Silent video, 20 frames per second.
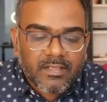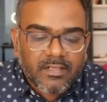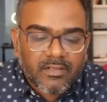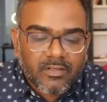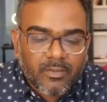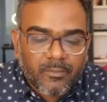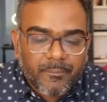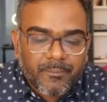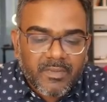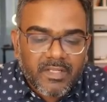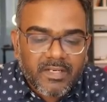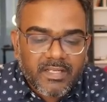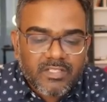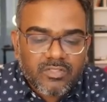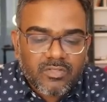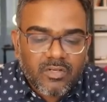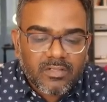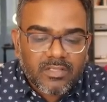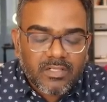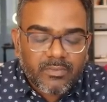Now, the next
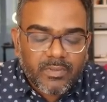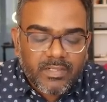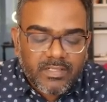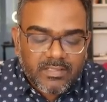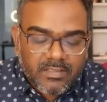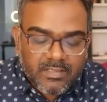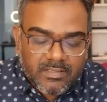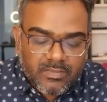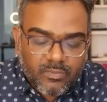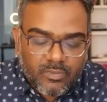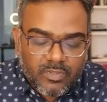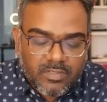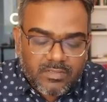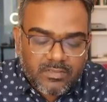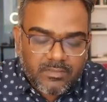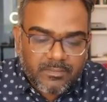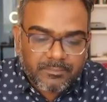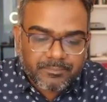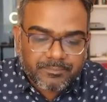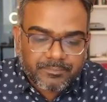stock that we discussed
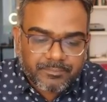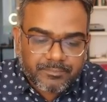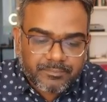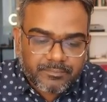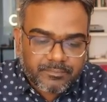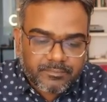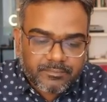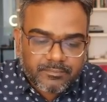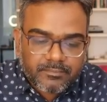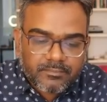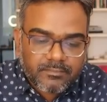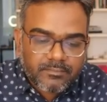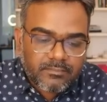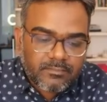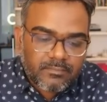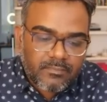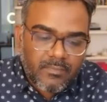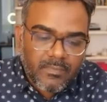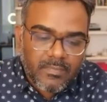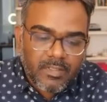was
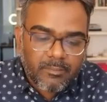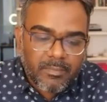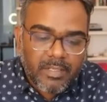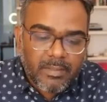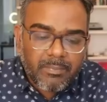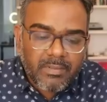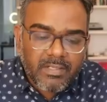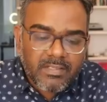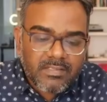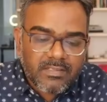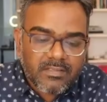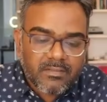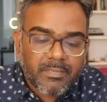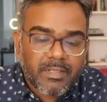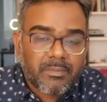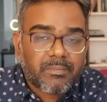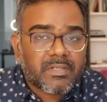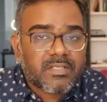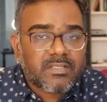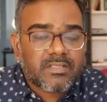Medplus.
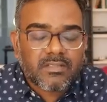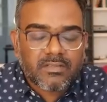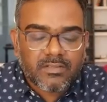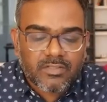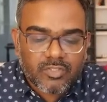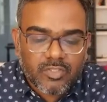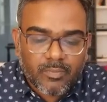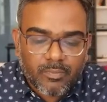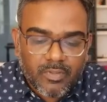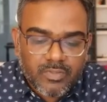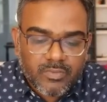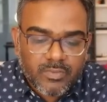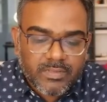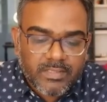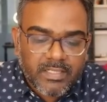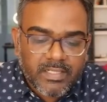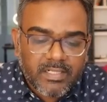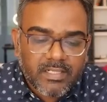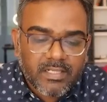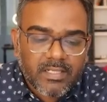Medplus, the stop loss
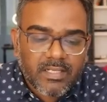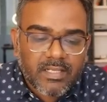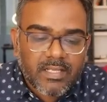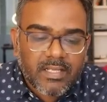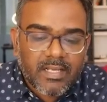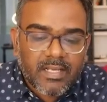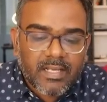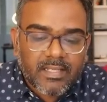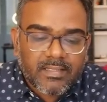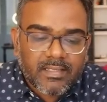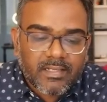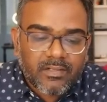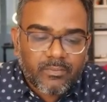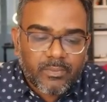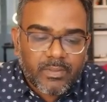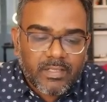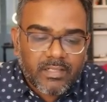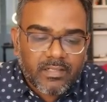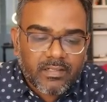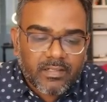was hit, and then
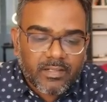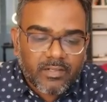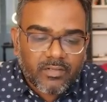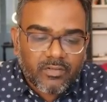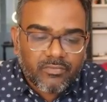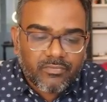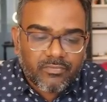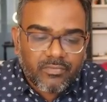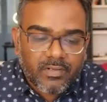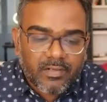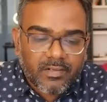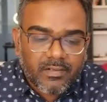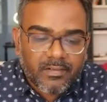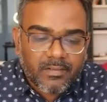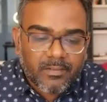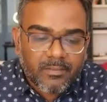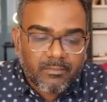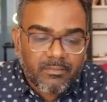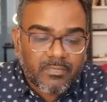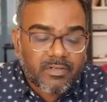we kind of
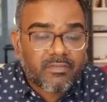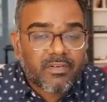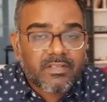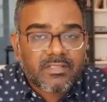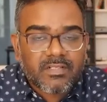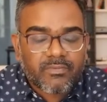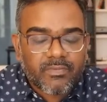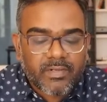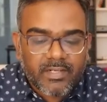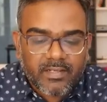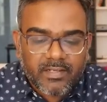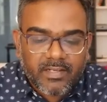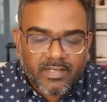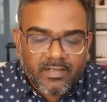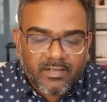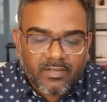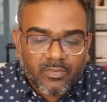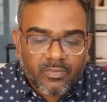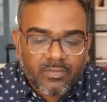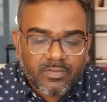reversed and went
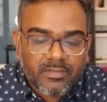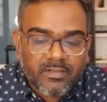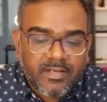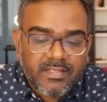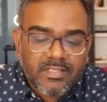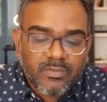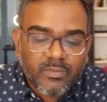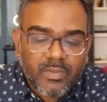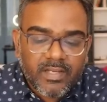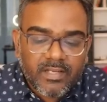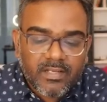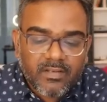again. Now, the reason why